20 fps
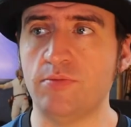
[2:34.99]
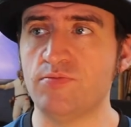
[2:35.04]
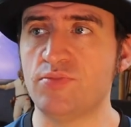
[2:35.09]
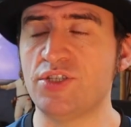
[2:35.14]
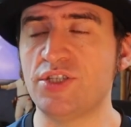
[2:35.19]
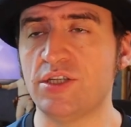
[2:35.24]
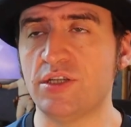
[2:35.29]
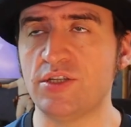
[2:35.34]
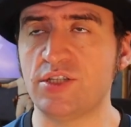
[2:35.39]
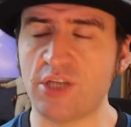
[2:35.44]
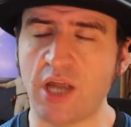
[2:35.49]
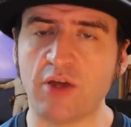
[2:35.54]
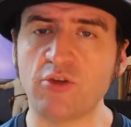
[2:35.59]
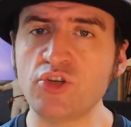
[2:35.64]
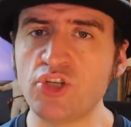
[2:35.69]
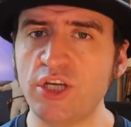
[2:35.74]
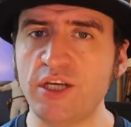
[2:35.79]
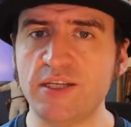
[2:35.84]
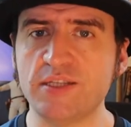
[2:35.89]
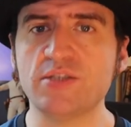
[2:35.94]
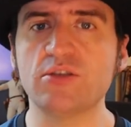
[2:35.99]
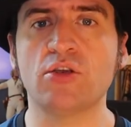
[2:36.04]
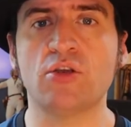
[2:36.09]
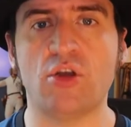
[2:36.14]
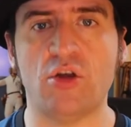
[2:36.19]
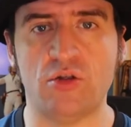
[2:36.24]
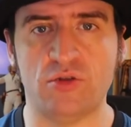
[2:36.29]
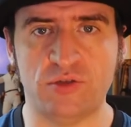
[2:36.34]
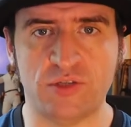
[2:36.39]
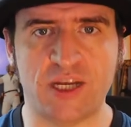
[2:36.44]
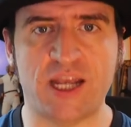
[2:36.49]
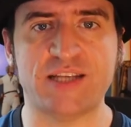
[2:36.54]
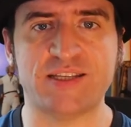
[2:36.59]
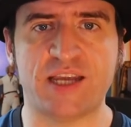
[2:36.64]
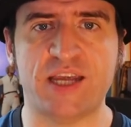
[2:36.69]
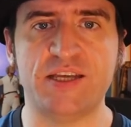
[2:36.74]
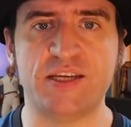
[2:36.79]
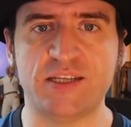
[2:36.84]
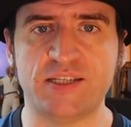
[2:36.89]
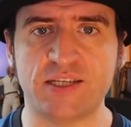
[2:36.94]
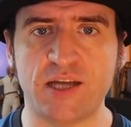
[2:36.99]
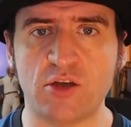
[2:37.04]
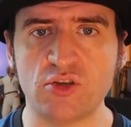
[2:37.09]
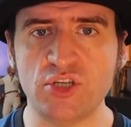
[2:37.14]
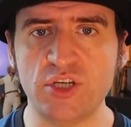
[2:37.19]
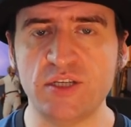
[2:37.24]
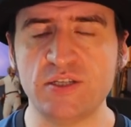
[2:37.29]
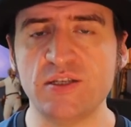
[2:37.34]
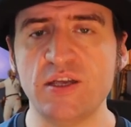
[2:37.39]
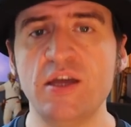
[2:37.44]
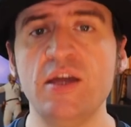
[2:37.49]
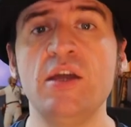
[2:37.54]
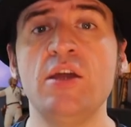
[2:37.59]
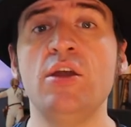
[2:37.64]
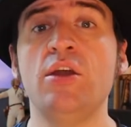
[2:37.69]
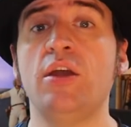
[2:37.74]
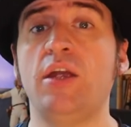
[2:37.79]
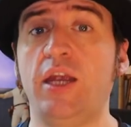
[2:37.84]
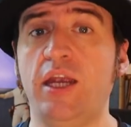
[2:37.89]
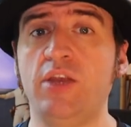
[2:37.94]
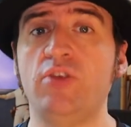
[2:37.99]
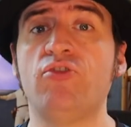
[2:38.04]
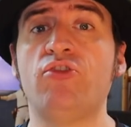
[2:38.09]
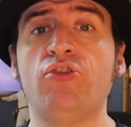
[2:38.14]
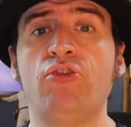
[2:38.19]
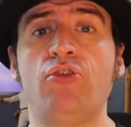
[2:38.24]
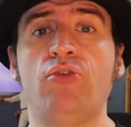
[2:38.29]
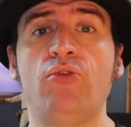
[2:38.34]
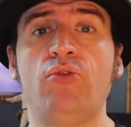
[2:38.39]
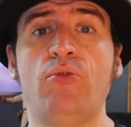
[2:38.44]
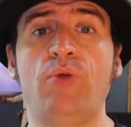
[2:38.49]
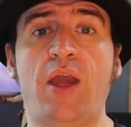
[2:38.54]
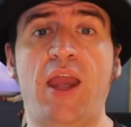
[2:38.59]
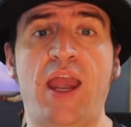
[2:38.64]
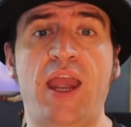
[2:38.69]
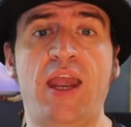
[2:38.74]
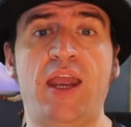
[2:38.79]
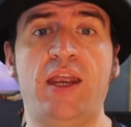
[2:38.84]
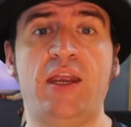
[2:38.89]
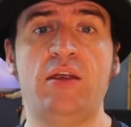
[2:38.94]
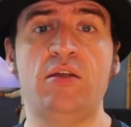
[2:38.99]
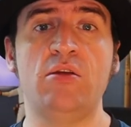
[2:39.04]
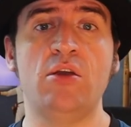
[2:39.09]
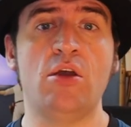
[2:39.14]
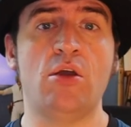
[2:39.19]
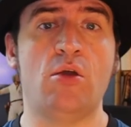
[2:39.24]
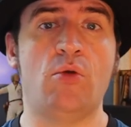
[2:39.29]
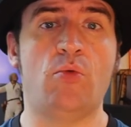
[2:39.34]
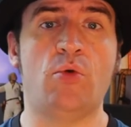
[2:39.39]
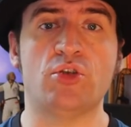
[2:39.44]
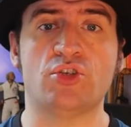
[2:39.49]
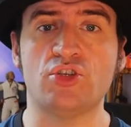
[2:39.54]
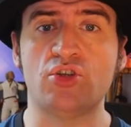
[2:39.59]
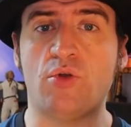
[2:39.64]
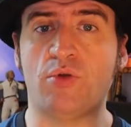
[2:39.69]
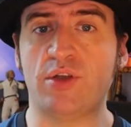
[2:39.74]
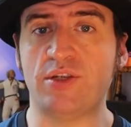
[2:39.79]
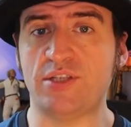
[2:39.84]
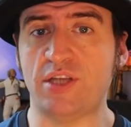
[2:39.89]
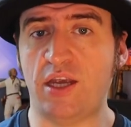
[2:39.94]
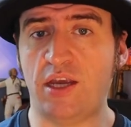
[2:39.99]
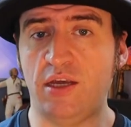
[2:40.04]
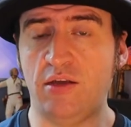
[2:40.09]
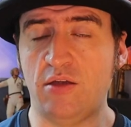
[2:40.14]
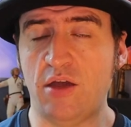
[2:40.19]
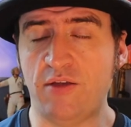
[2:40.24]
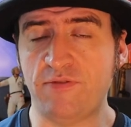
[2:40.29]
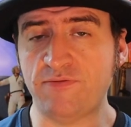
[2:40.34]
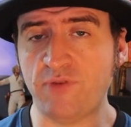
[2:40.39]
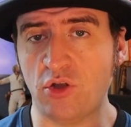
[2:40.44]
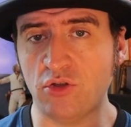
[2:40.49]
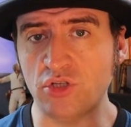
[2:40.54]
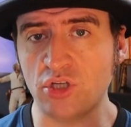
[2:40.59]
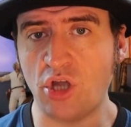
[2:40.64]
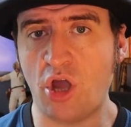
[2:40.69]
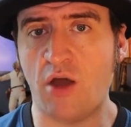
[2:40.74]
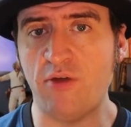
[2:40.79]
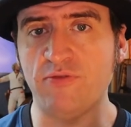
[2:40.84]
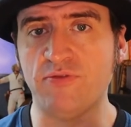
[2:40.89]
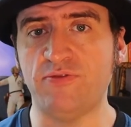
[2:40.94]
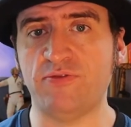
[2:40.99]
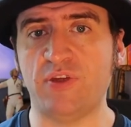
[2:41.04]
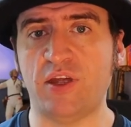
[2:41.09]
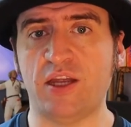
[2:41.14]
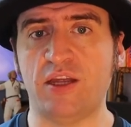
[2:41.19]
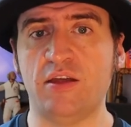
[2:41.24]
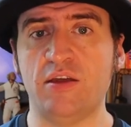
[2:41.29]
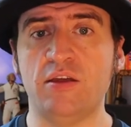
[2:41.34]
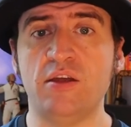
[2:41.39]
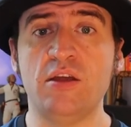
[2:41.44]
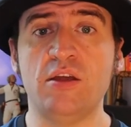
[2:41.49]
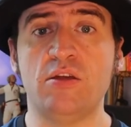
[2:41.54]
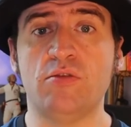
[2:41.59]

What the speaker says: style sheets called cascading style sheets into a what's known as a font config